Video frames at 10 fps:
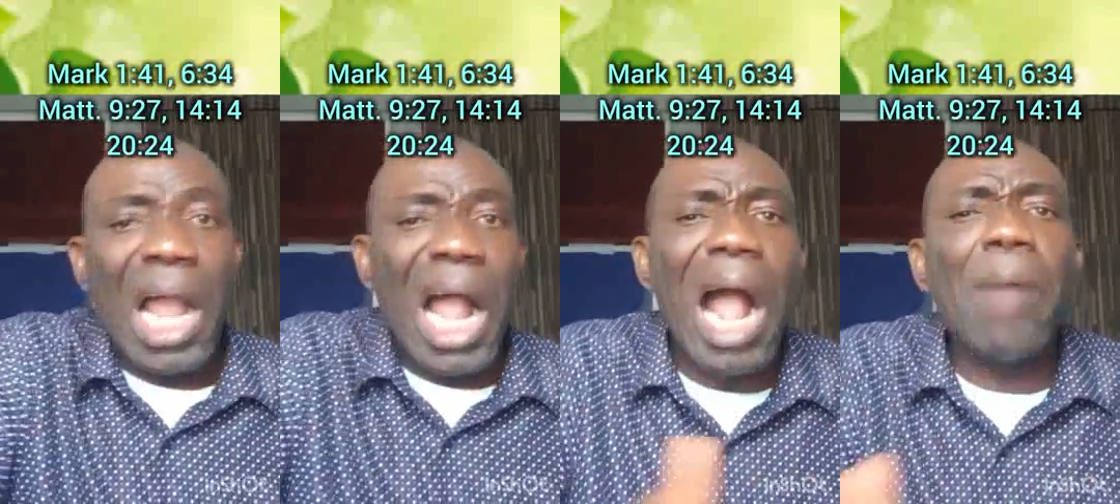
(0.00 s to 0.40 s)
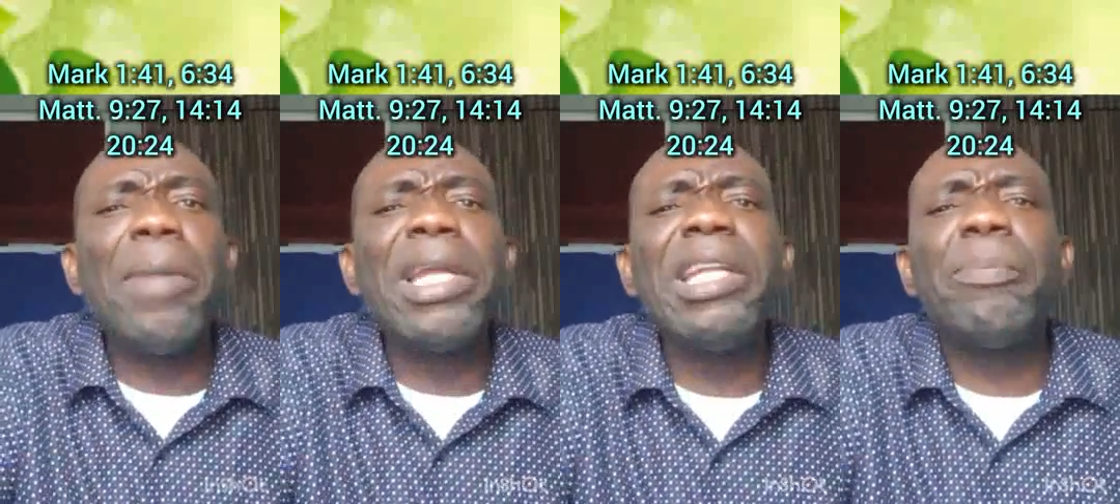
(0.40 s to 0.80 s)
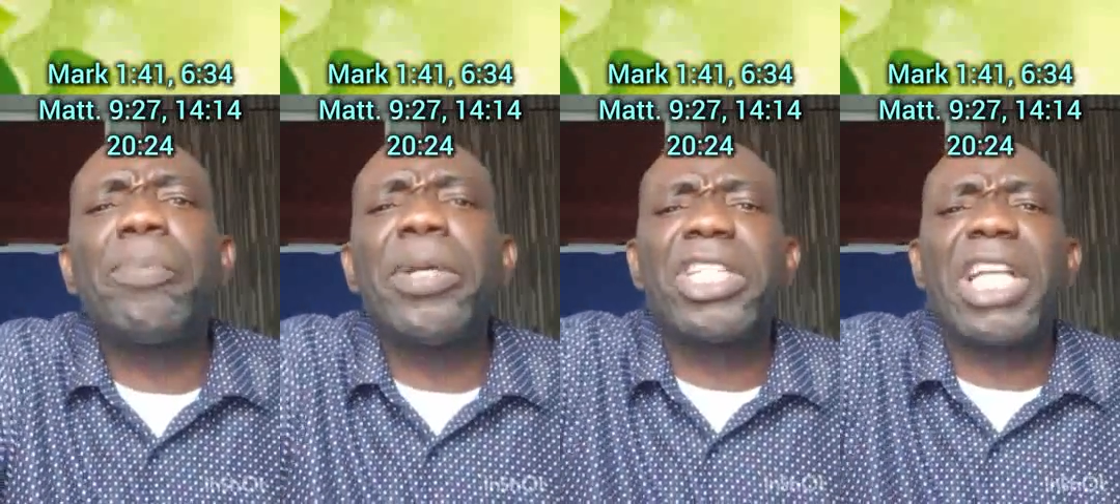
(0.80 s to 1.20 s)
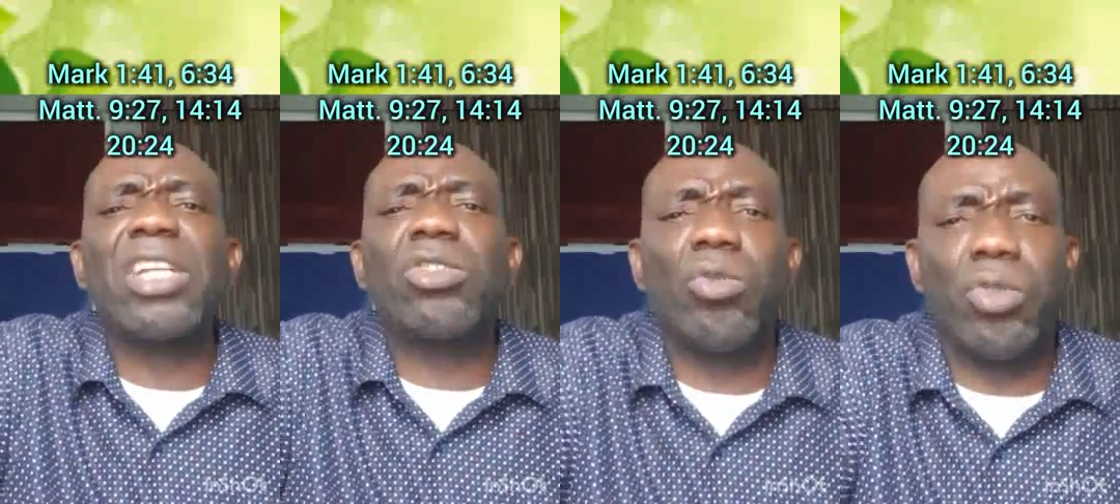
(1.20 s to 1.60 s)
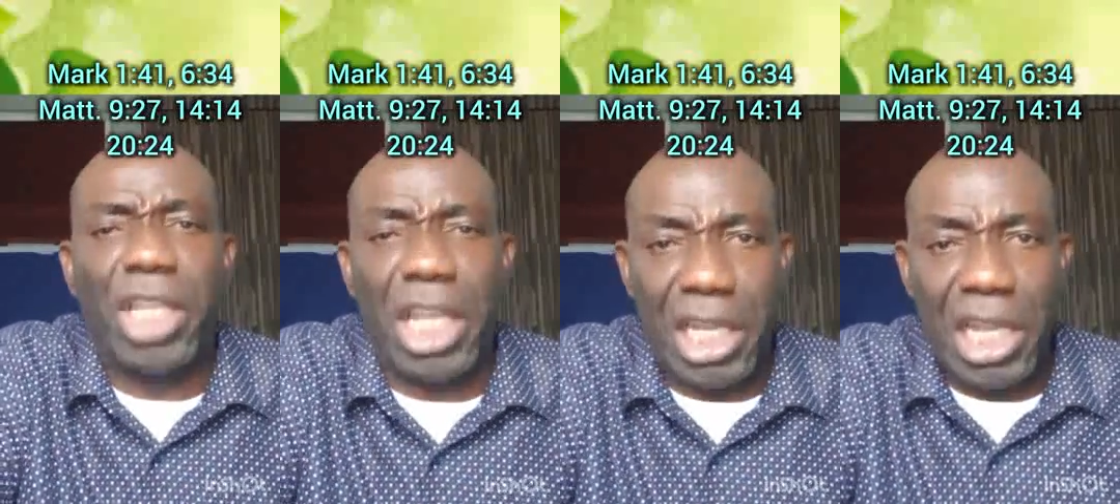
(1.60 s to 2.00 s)
How many preachers
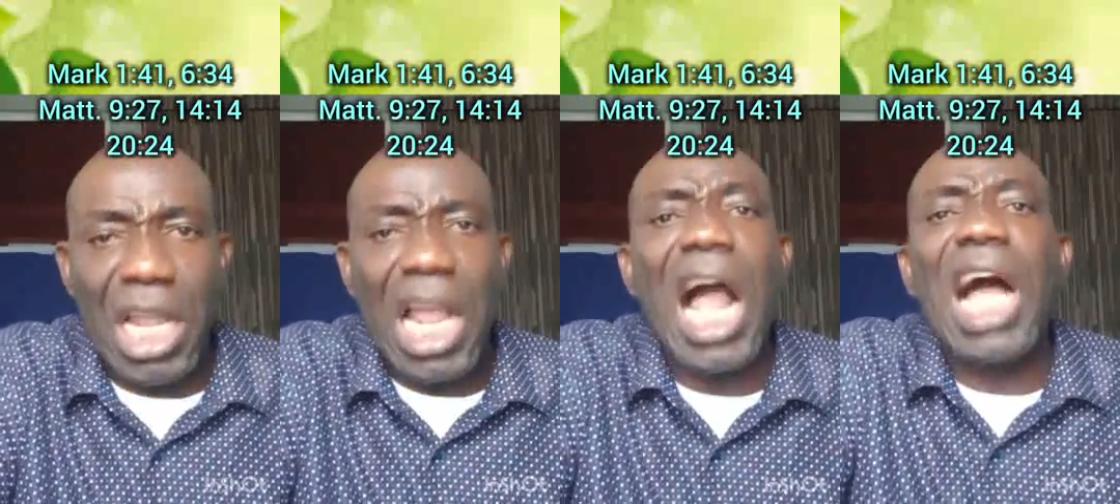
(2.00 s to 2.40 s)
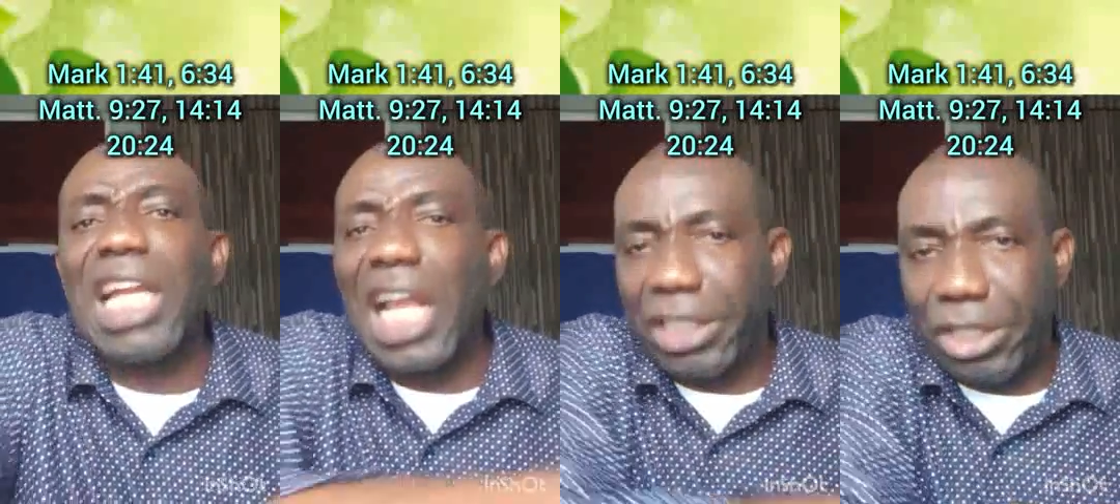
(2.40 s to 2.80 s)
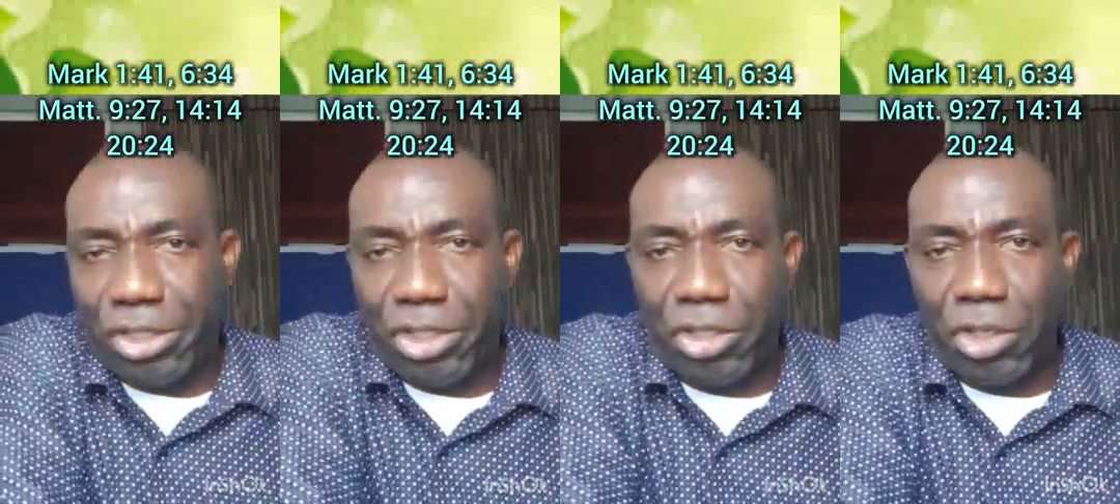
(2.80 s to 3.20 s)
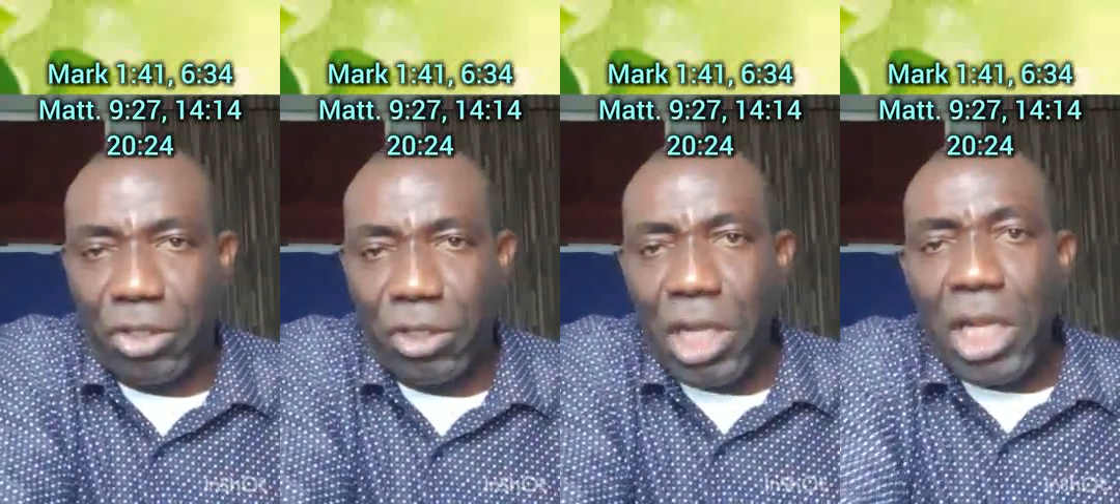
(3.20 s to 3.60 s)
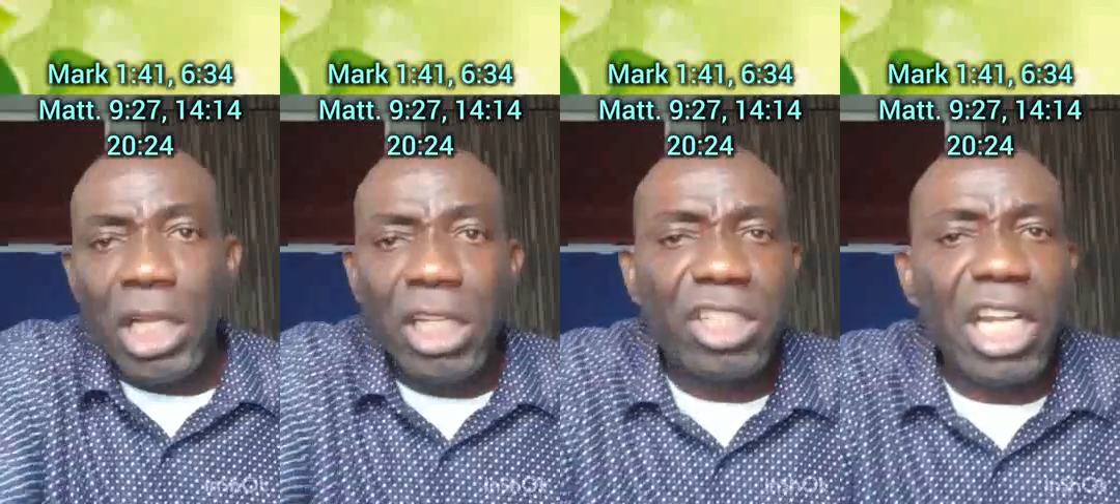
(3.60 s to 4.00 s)
today are like this Jesus?
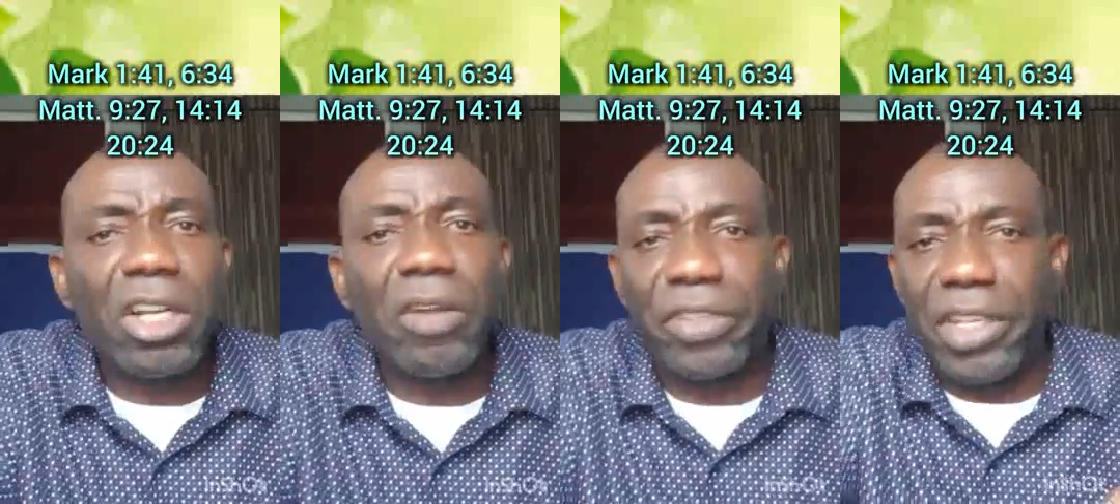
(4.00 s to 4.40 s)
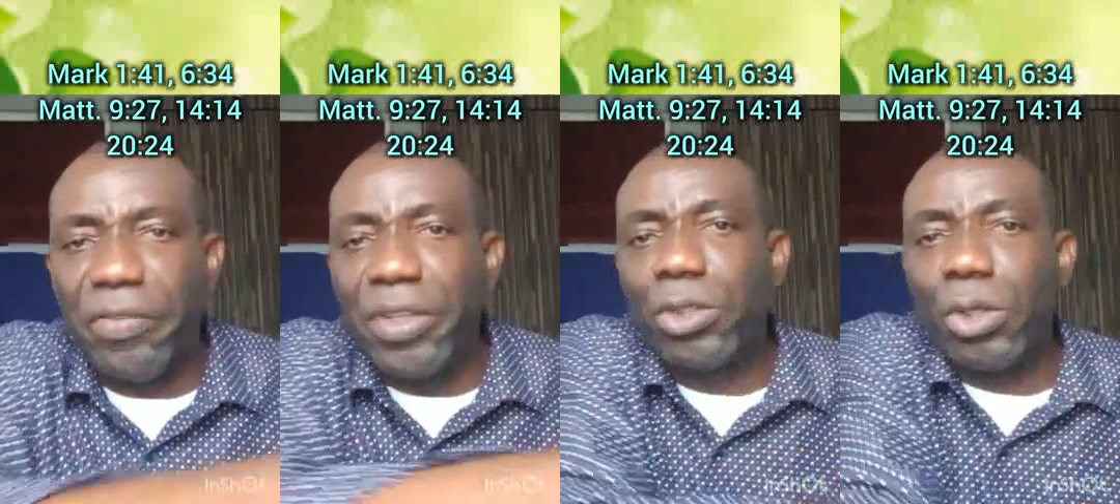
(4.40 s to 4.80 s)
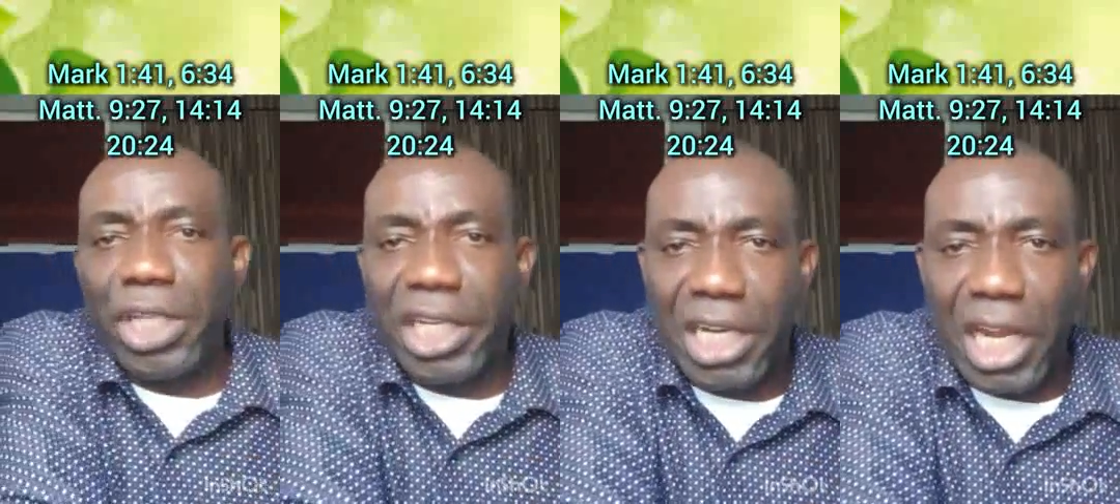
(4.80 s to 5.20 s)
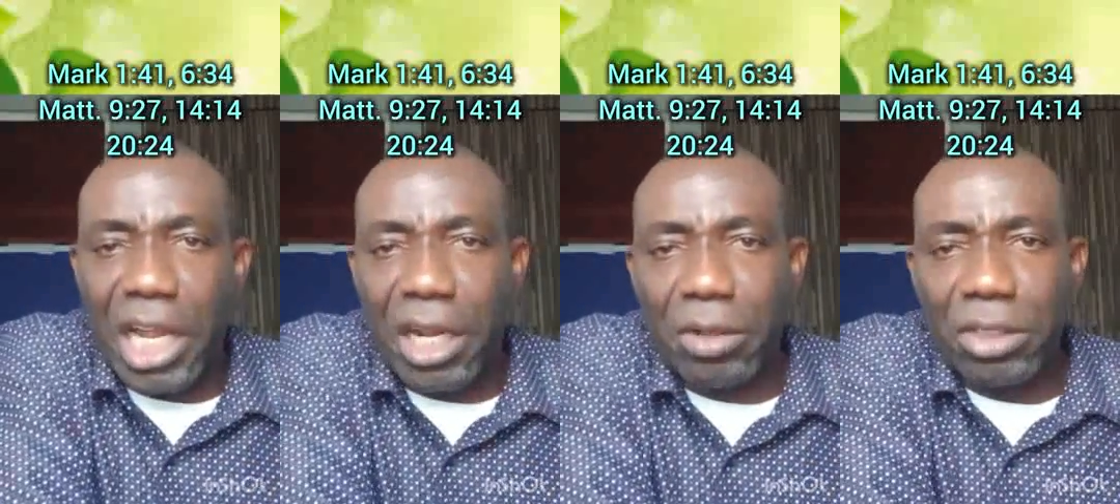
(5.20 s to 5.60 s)
Instead of giving to the crowd,